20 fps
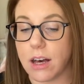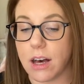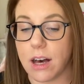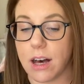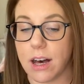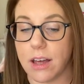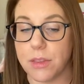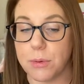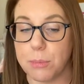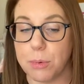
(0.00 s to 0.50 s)

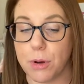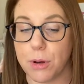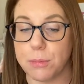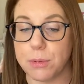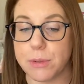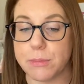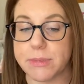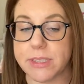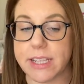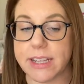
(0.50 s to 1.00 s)
Other
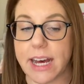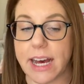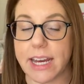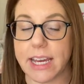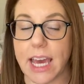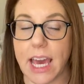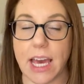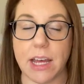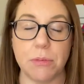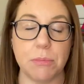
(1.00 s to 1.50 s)
problems
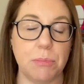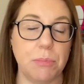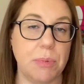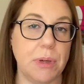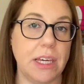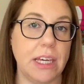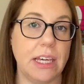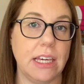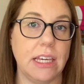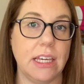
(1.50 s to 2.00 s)
that can
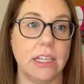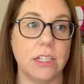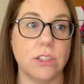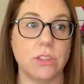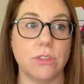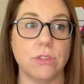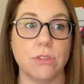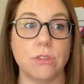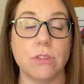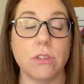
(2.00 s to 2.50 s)
be
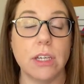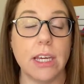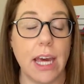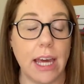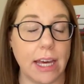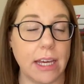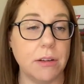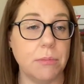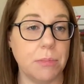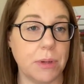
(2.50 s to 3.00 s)

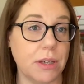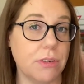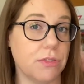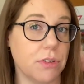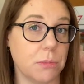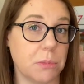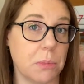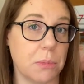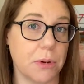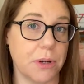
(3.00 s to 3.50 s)

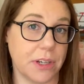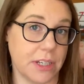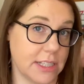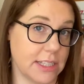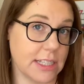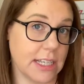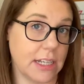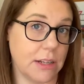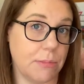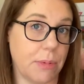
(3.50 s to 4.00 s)
from a
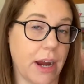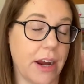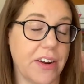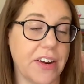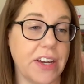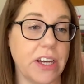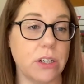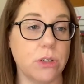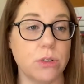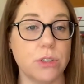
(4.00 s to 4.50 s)
broken skin
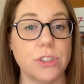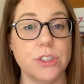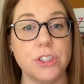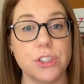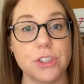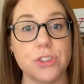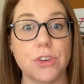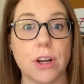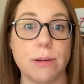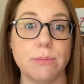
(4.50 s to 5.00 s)
barrier or a
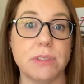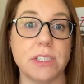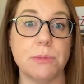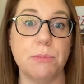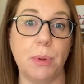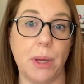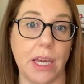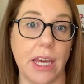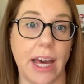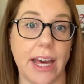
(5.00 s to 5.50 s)

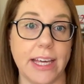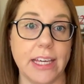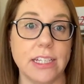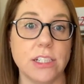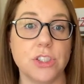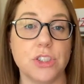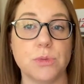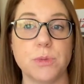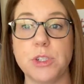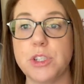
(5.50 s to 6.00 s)
disrupted
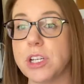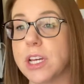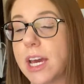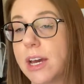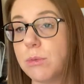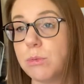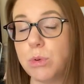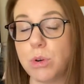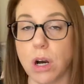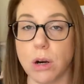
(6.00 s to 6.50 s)
pH, which
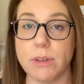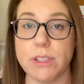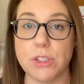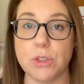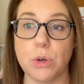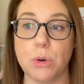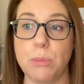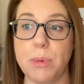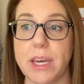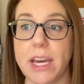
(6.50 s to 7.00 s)
again, we'll go
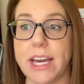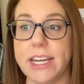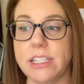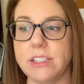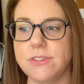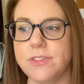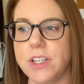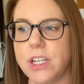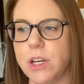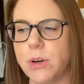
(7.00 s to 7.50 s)
into a
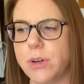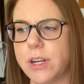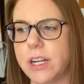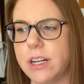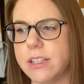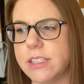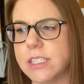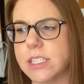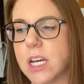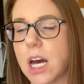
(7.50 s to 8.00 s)
pH video at
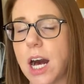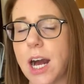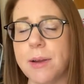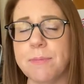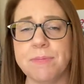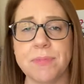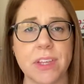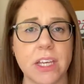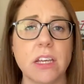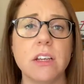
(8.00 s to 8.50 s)
another
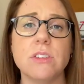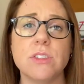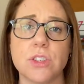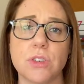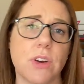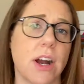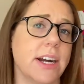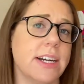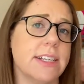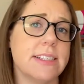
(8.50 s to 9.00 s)
time,
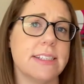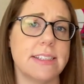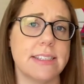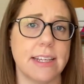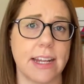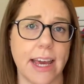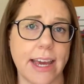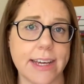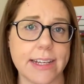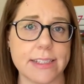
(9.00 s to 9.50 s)
psoriasis
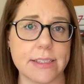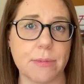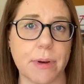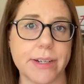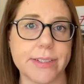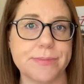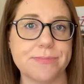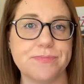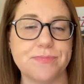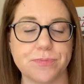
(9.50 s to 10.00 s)
and eczema.